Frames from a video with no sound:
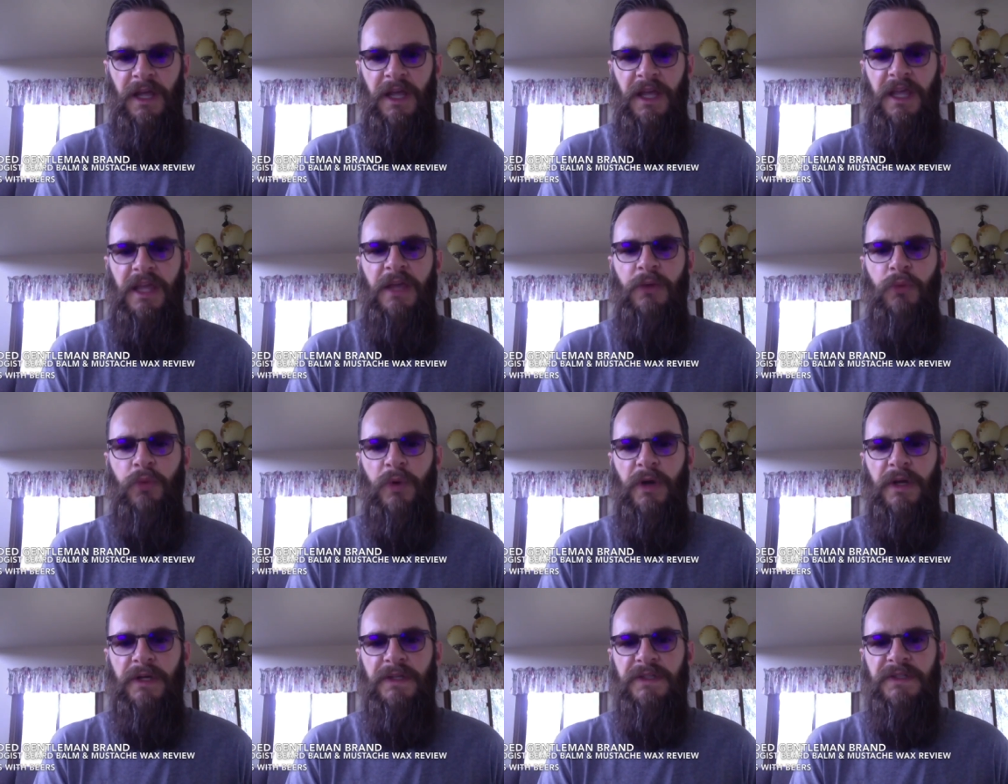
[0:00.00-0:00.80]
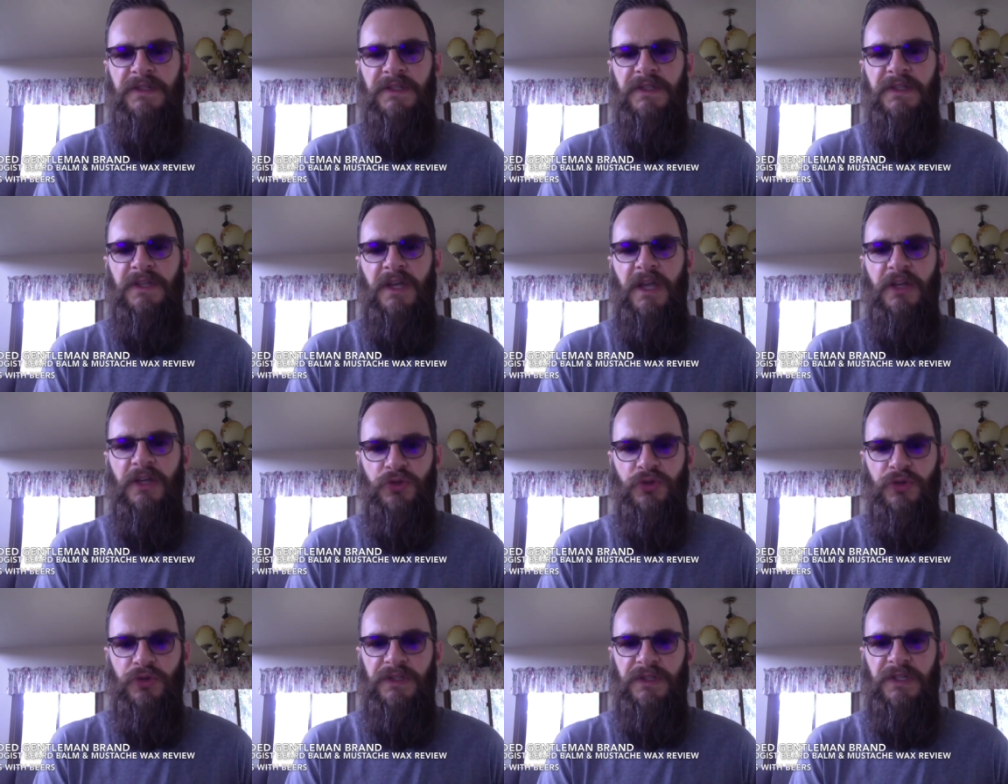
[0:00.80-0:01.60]
He was
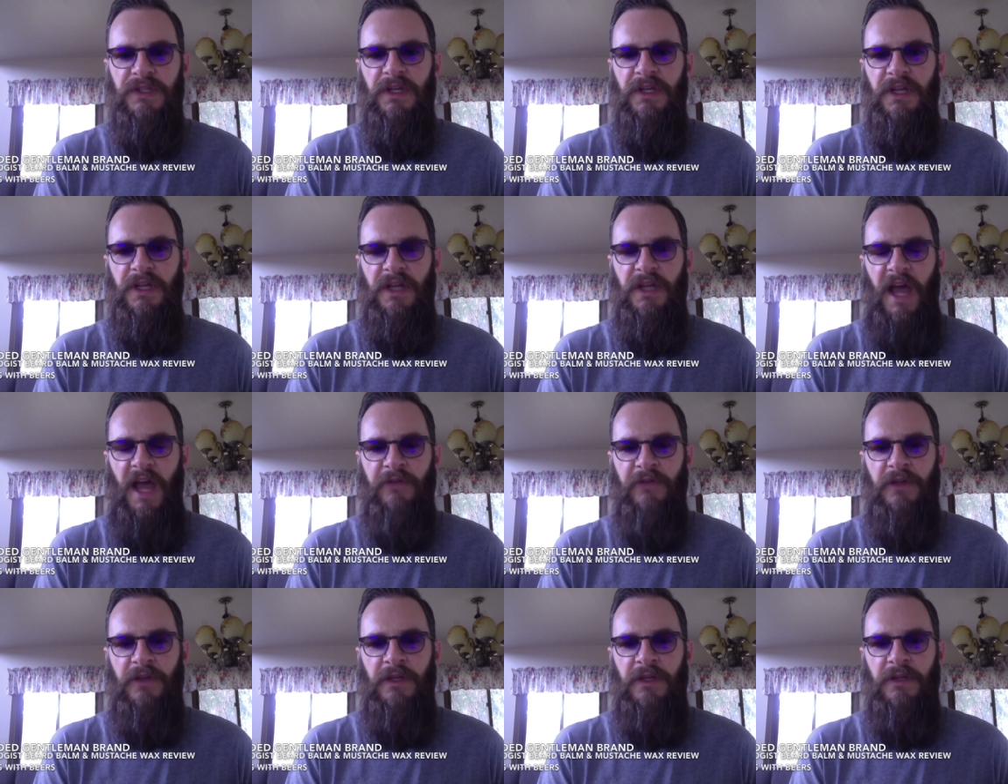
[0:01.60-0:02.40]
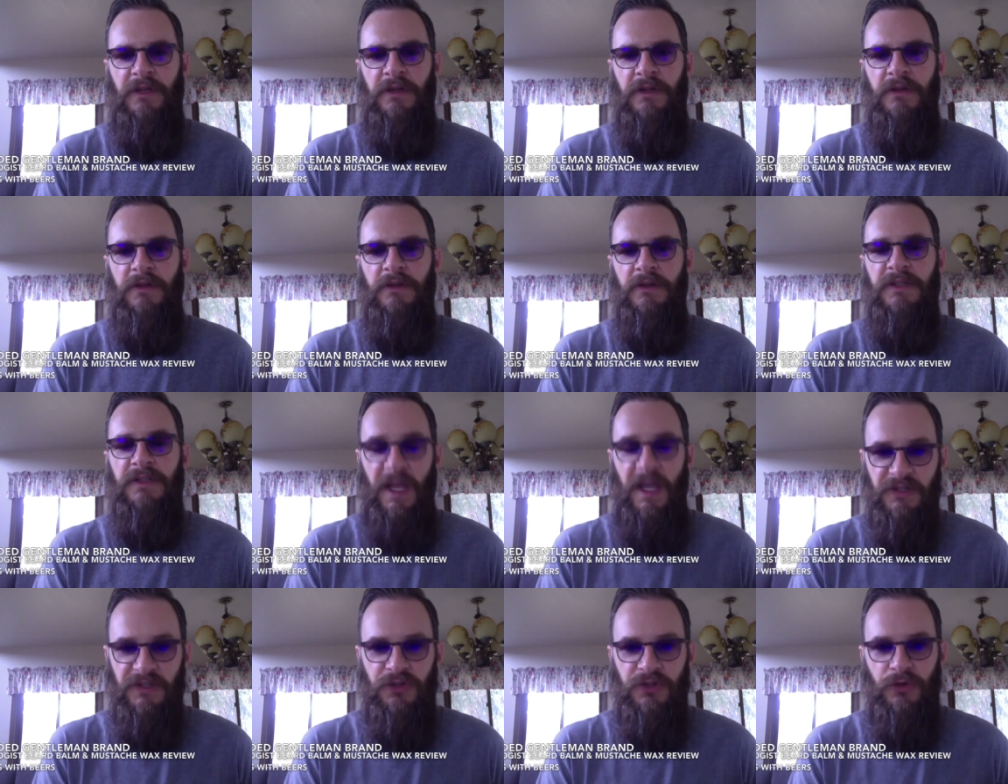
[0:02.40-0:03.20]
interested in having
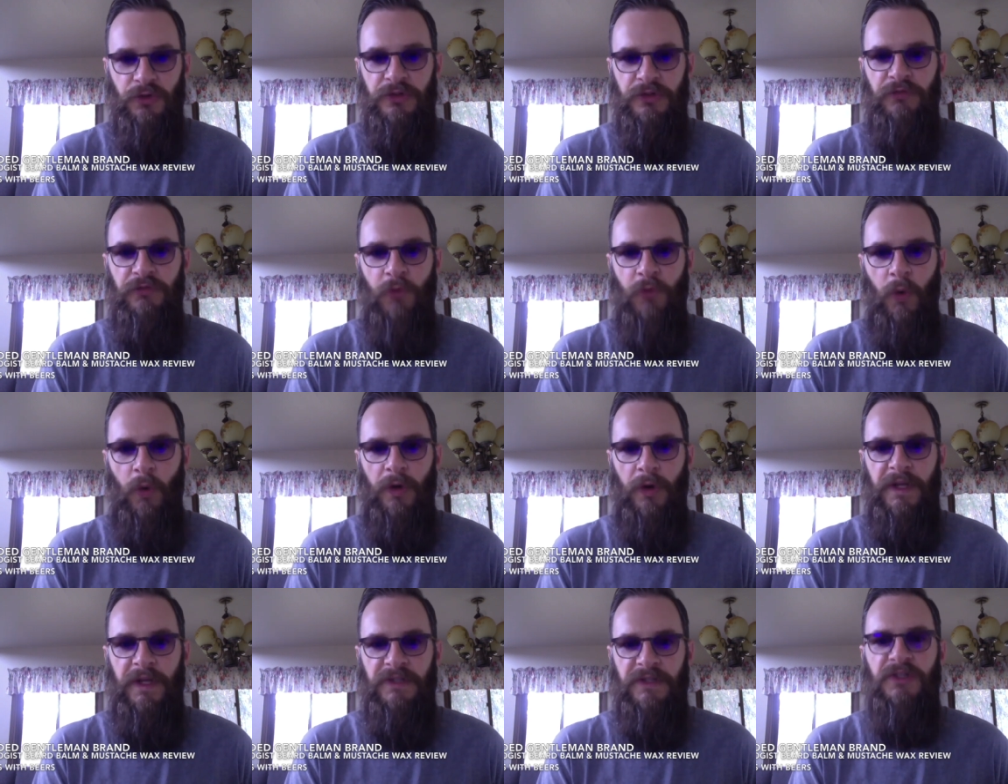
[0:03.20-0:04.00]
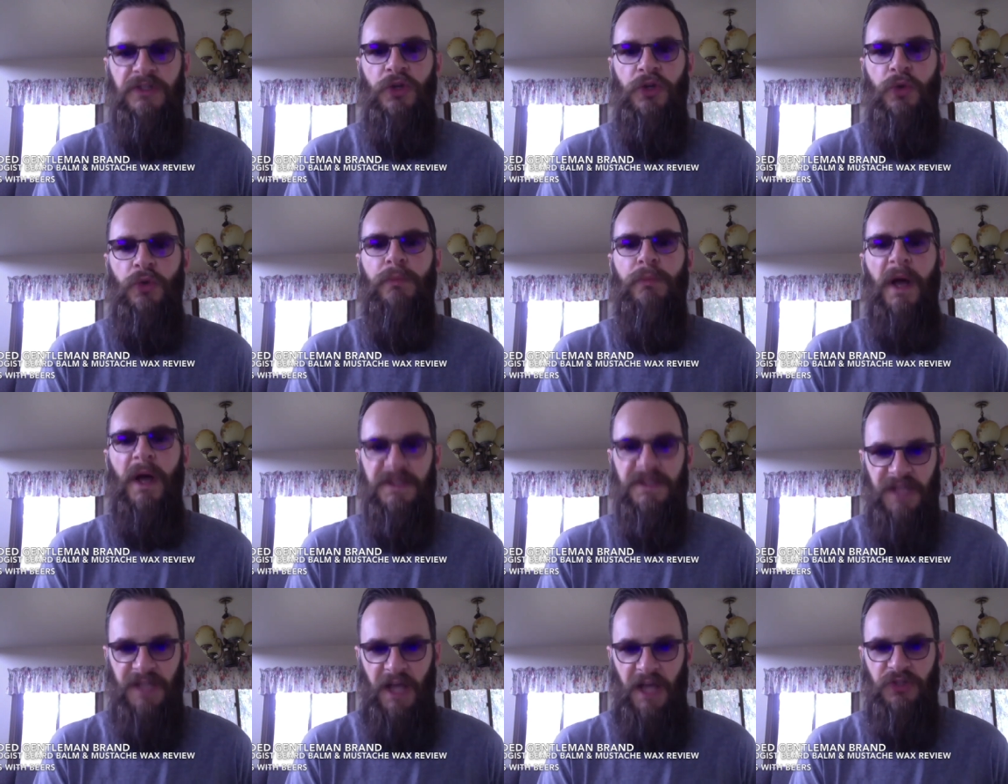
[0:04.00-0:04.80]
testers for his new
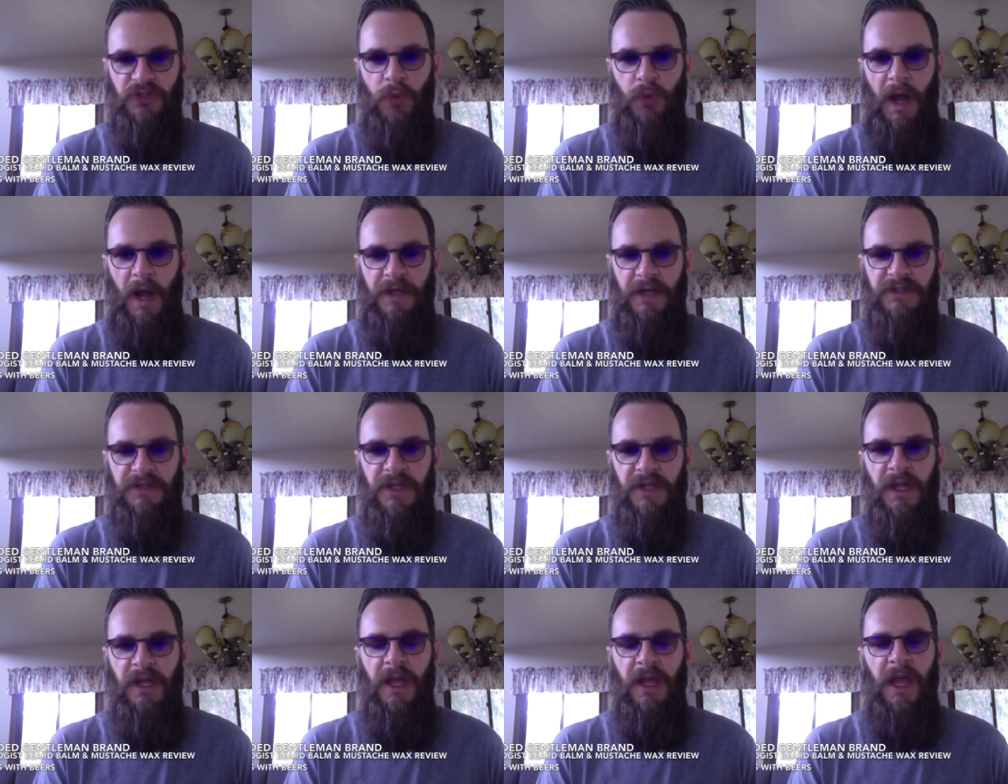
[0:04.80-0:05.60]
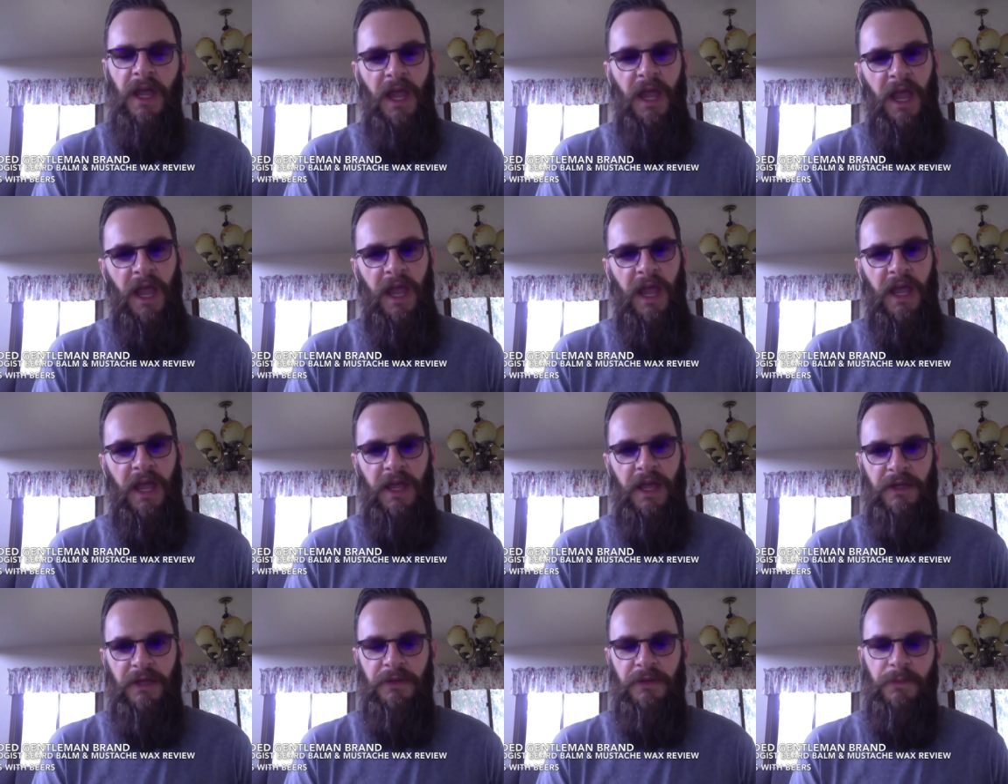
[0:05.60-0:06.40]
mustache wax,
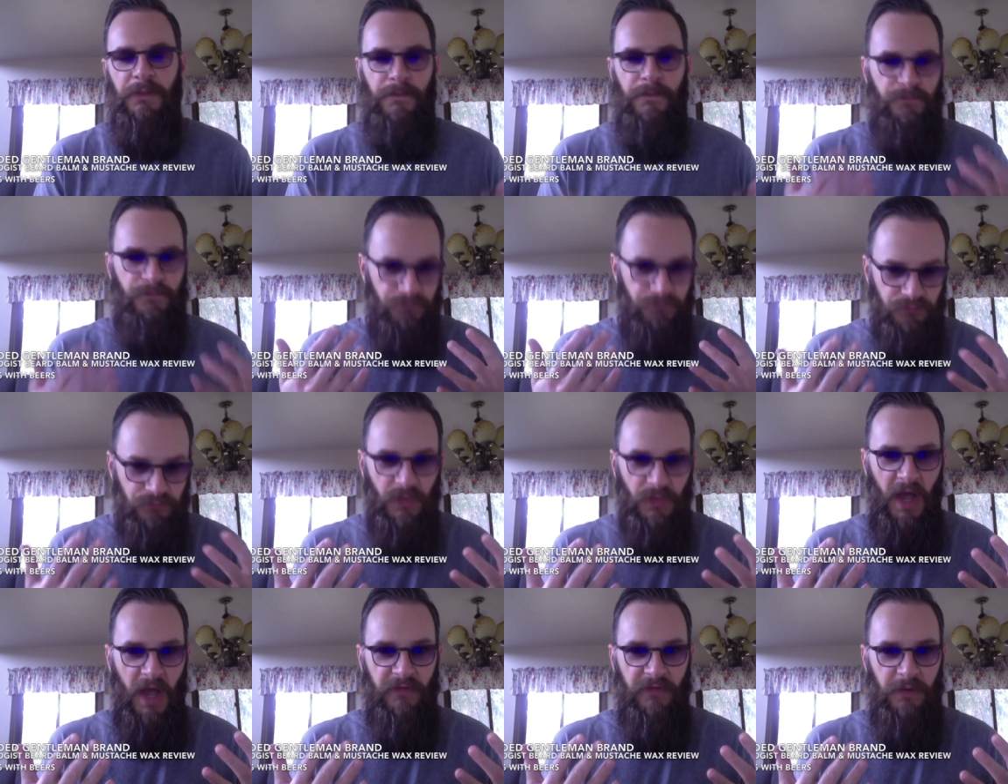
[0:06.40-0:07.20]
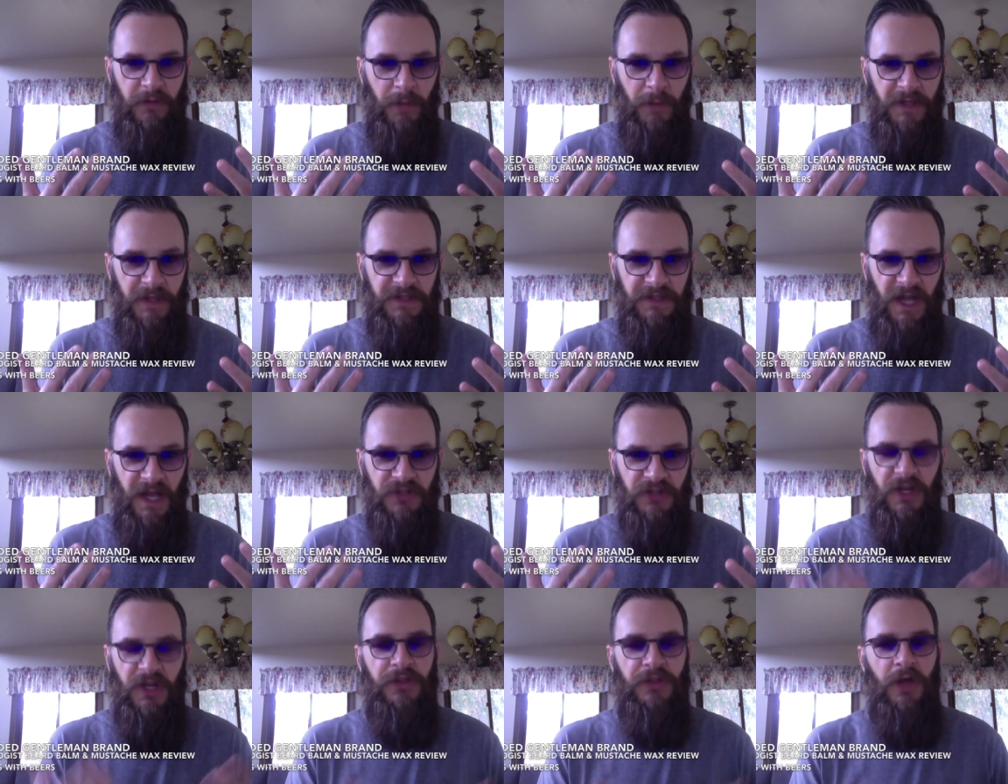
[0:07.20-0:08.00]
and having
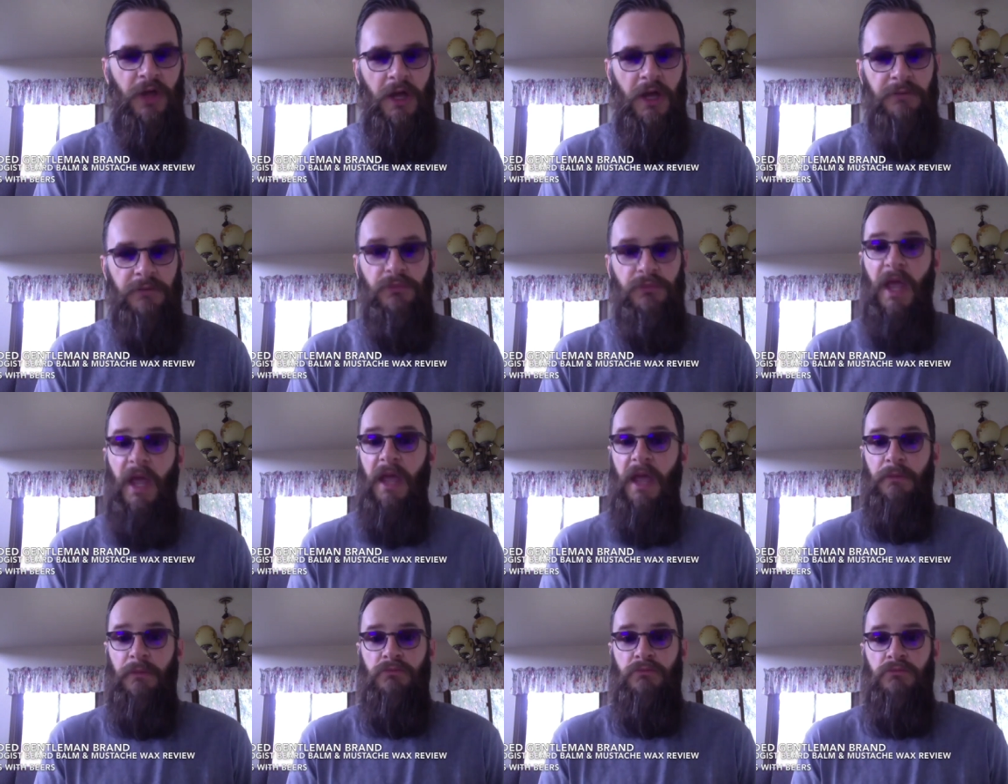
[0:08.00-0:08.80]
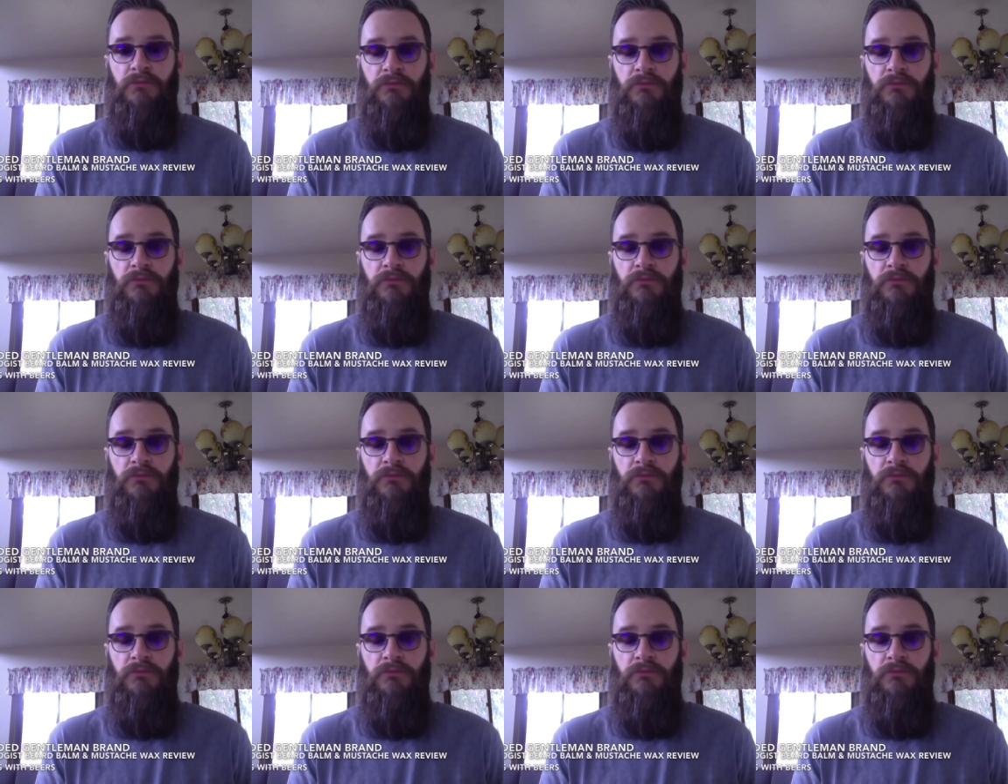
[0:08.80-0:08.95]
mustache, I thought, hey,